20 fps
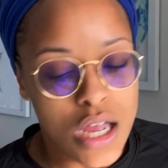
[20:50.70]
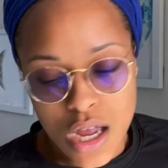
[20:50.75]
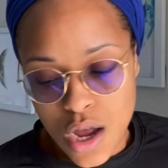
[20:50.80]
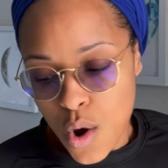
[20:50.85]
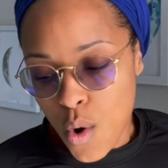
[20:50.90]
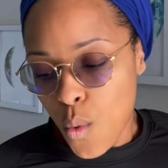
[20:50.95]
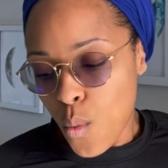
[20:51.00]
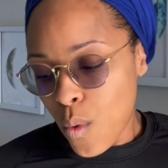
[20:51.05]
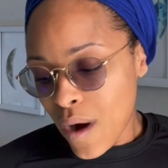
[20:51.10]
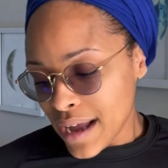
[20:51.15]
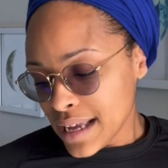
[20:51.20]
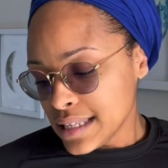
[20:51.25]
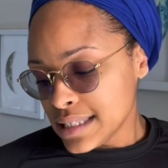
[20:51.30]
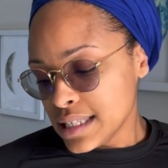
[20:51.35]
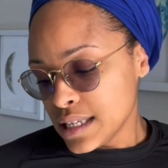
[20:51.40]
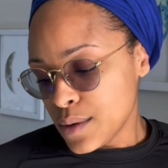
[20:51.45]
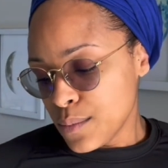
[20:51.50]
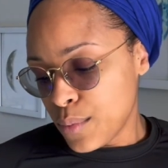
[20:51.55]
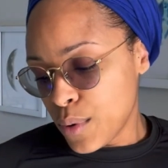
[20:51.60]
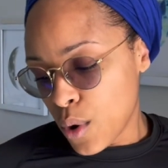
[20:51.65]
why is it
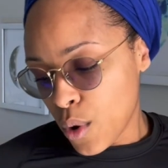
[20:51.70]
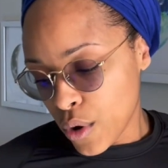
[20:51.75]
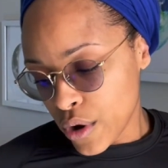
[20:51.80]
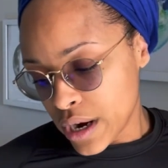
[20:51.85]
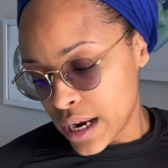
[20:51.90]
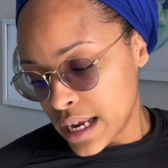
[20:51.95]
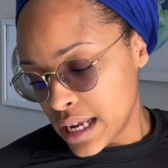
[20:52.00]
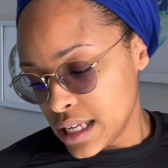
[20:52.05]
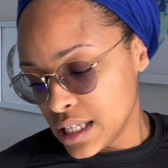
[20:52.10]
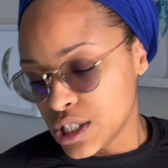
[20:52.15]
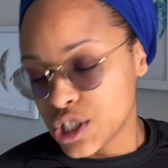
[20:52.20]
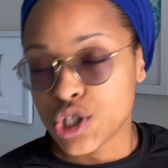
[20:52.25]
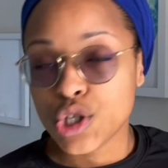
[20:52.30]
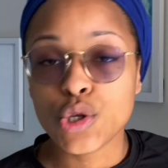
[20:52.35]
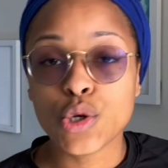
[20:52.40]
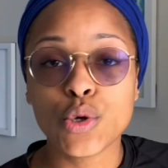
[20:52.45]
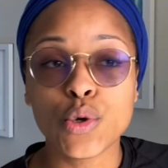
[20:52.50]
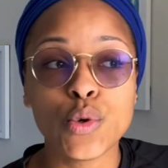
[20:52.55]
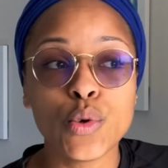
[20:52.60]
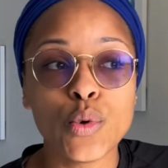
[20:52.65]
important to